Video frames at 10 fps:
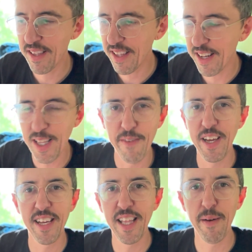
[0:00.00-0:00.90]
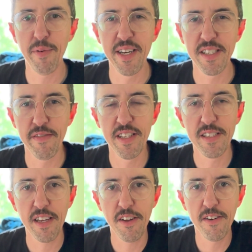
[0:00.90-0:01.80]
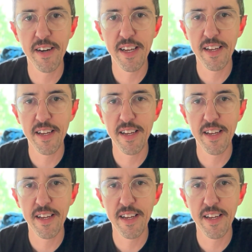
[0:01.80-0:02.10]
And living in that place of insecurity